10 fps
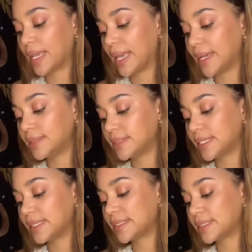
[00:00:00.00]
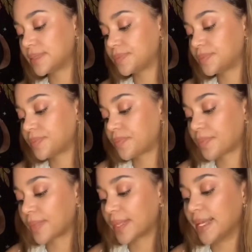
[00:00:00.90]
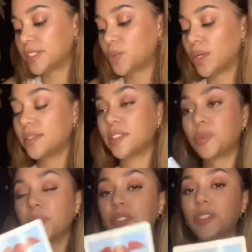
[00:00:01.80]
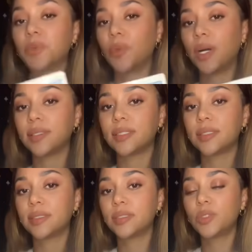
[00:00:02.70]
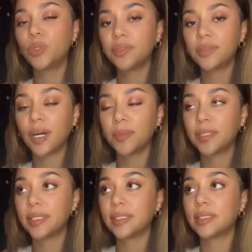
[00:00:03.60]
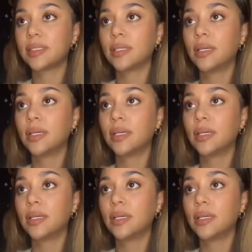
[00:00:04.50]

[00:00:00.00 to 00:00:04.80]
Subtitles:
and it's what this person wants. The Two of Cups is,